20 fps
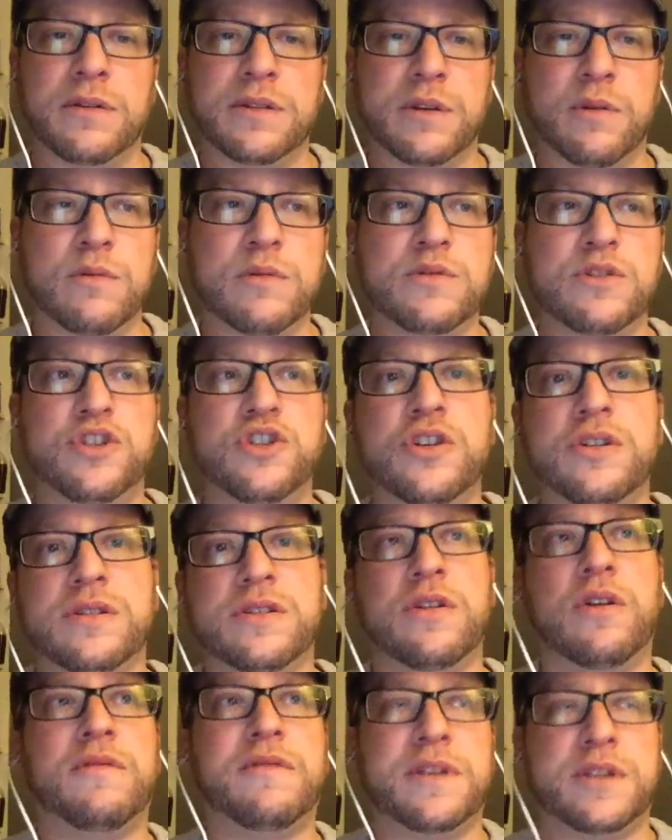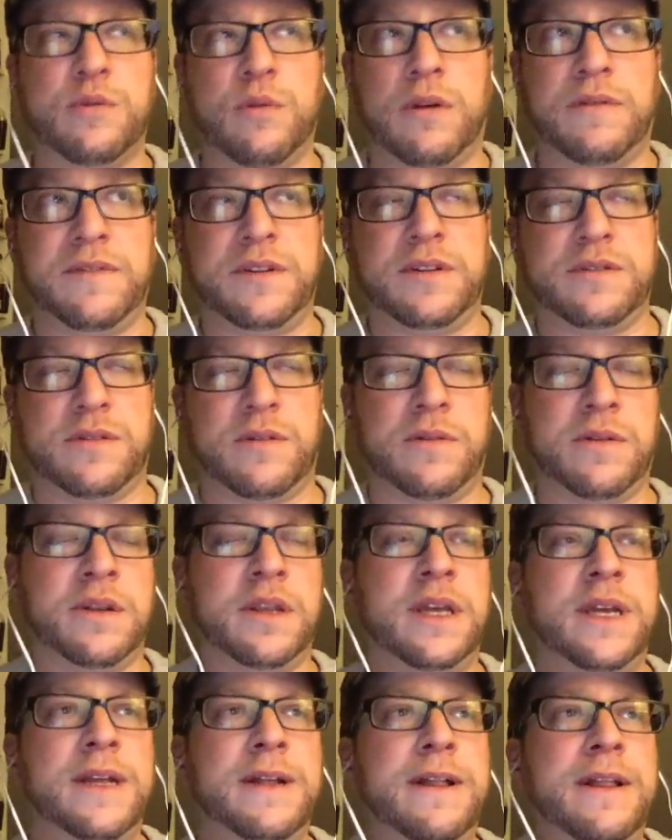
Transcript: So it was just over 12 years old.